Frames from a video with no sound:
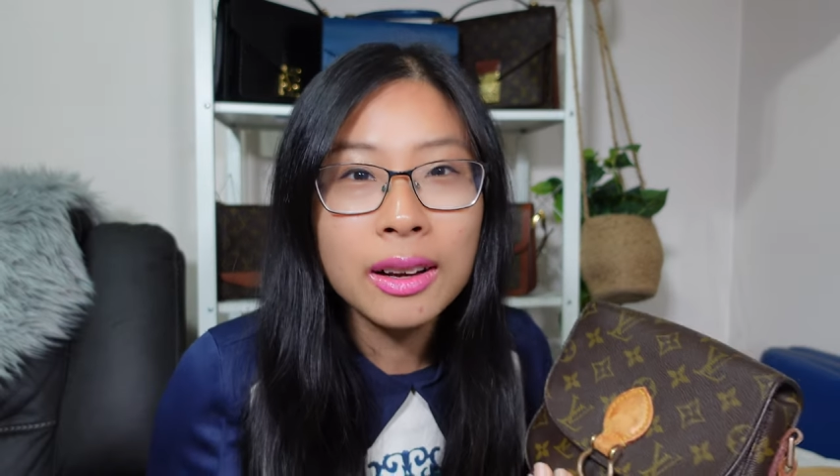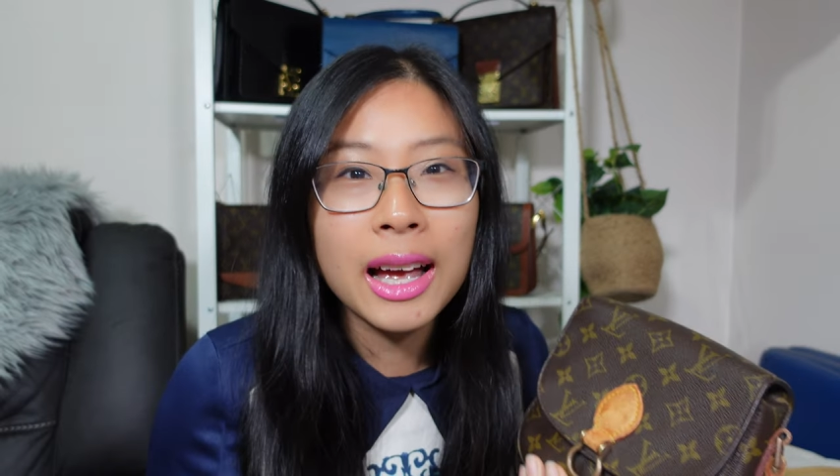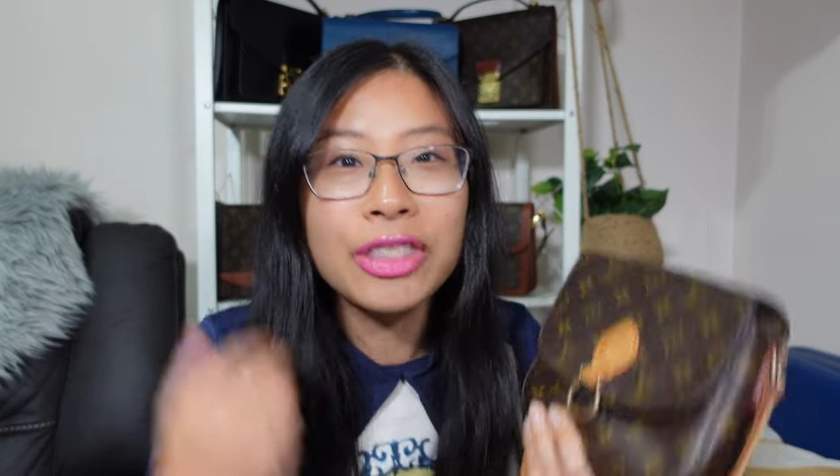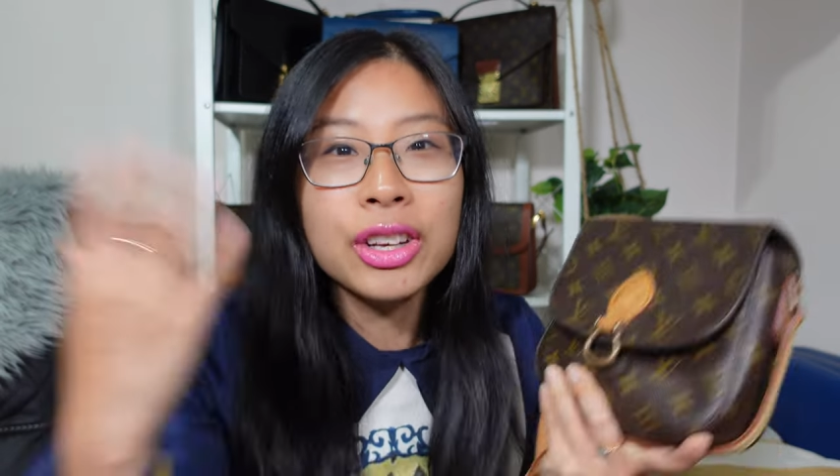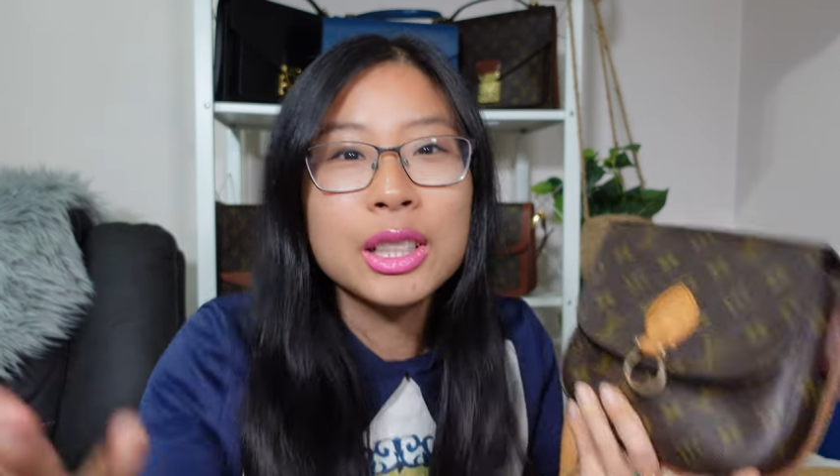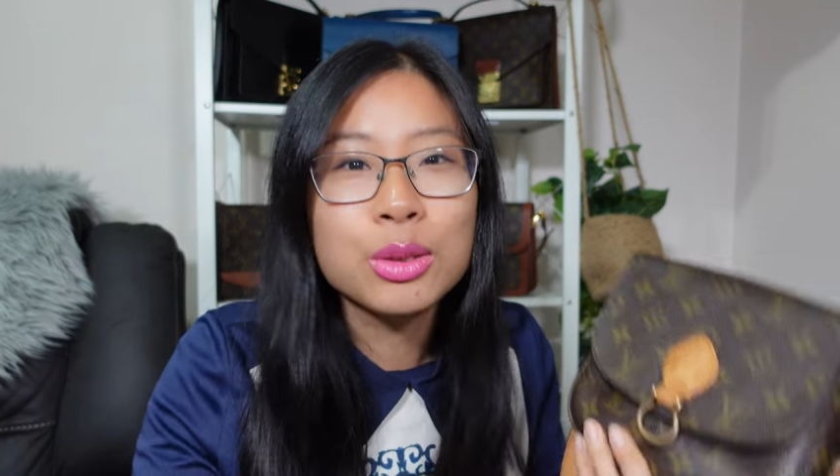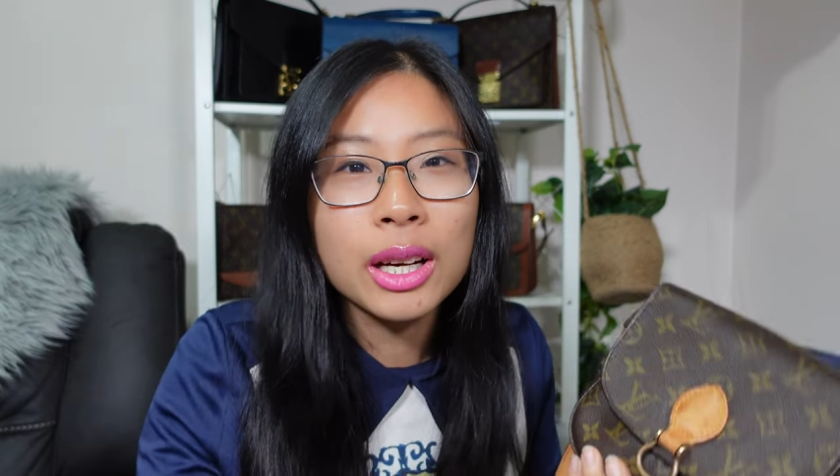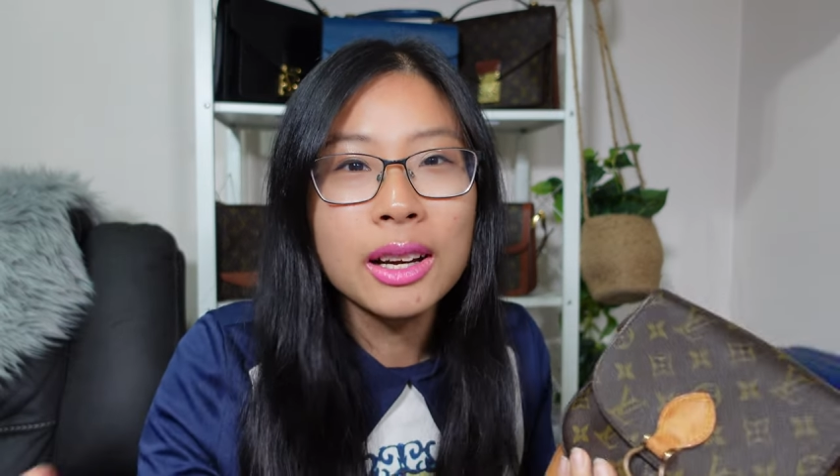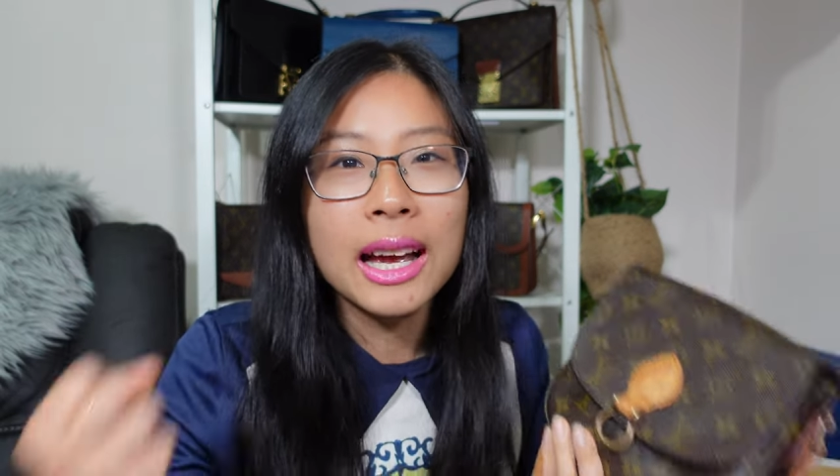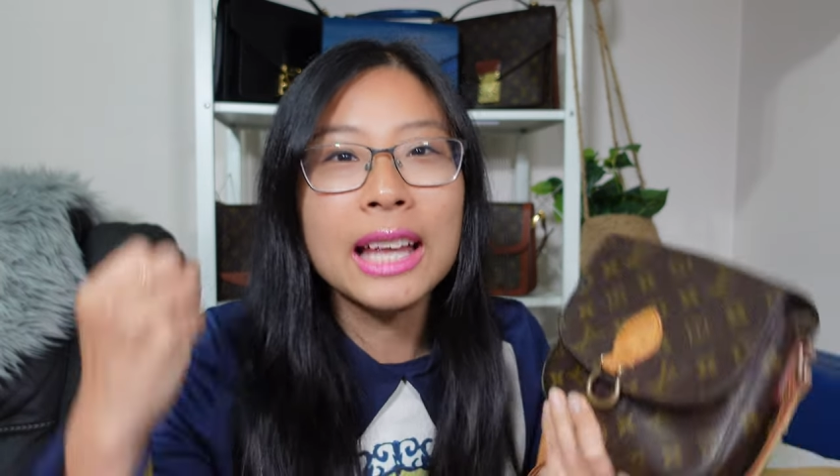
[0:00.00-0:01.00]
and the next one,
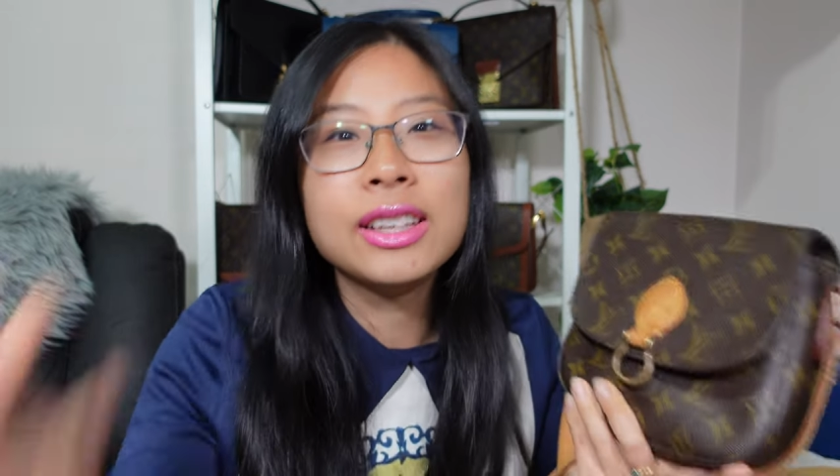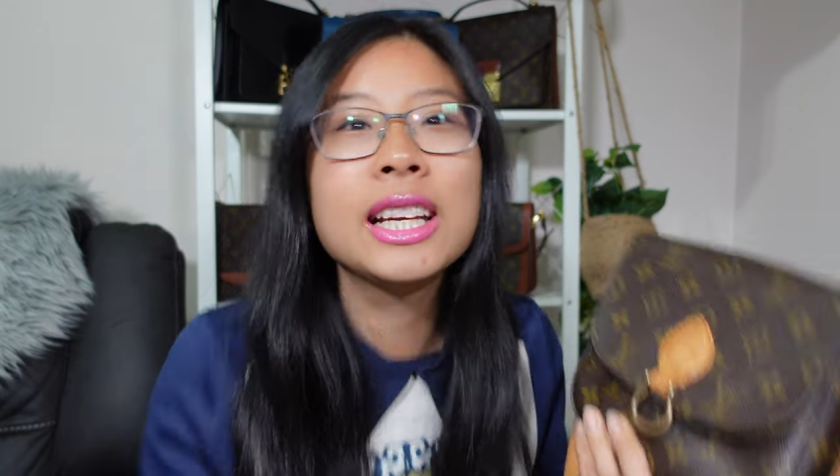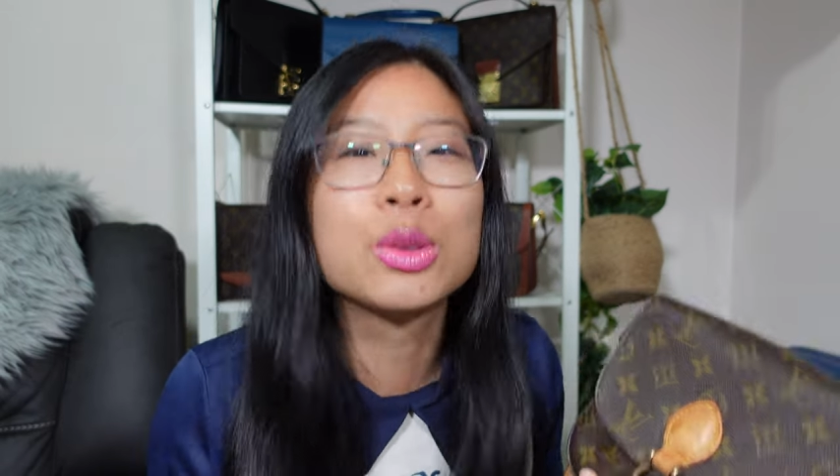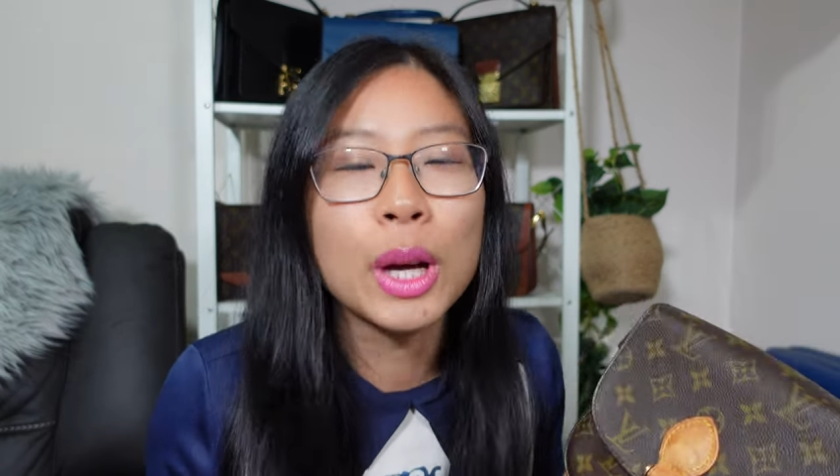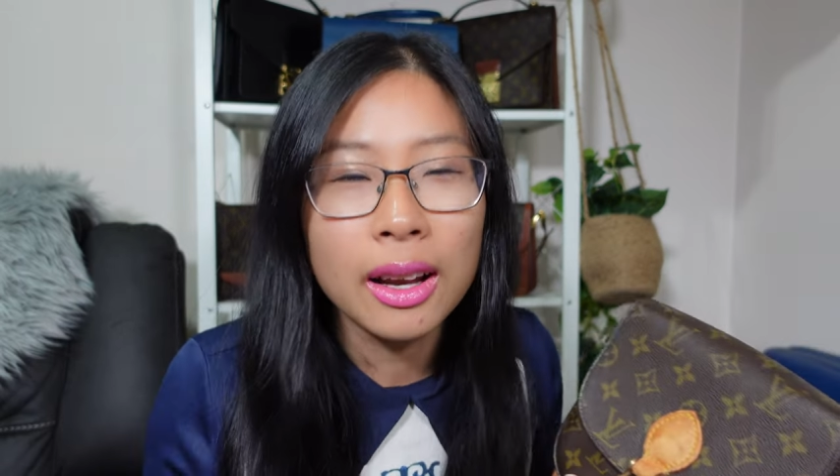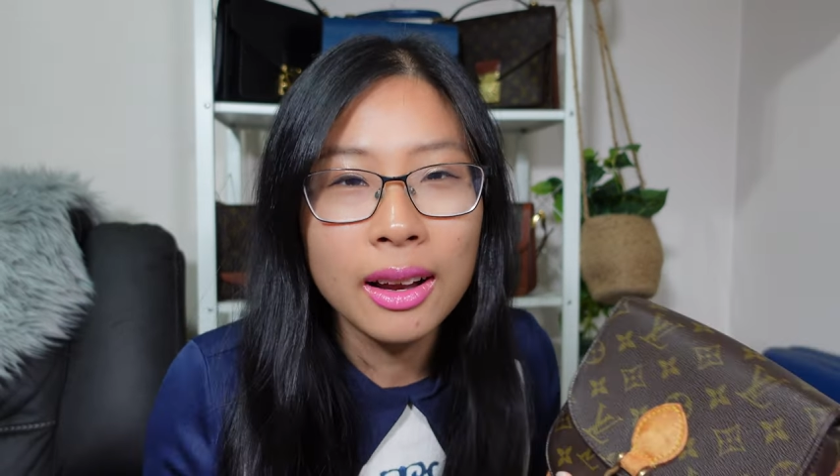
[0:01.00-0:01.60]
and the next one.